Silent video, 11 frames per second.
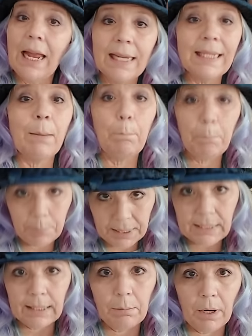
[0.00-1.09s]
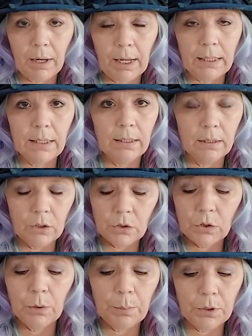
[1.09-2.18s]
and it's a busy market,
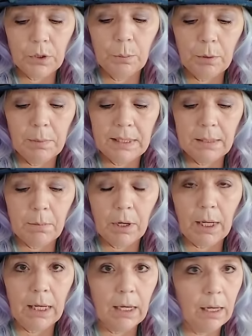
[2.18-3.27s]
super, super busy market.